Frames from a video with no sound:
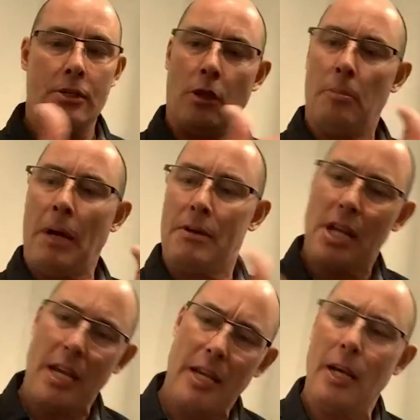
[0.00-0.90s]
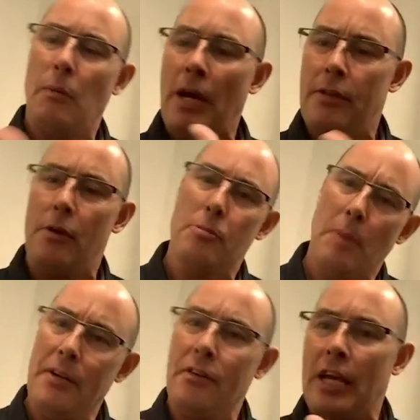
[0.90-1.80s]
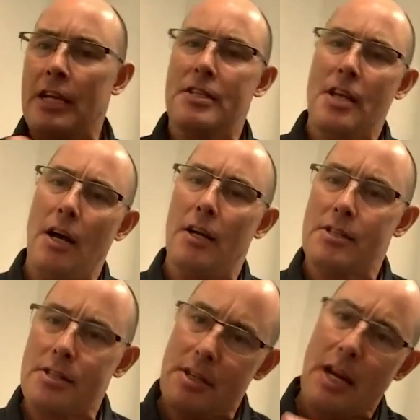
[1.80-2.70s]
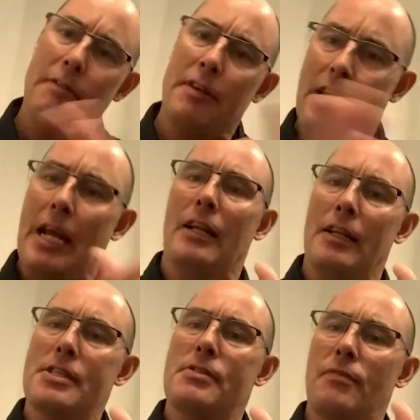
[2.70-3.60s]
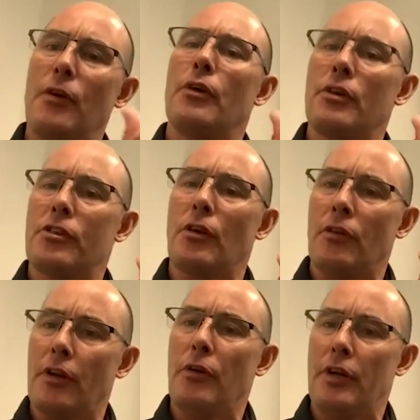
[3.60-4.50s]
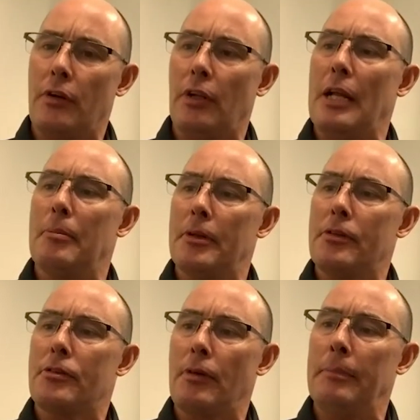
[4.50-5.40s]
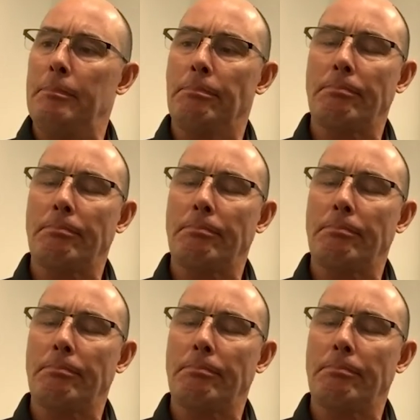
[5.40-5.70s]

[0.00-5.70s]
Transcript: is all about taking away those mundane tasks and having the analysts focused on the critical elements, right?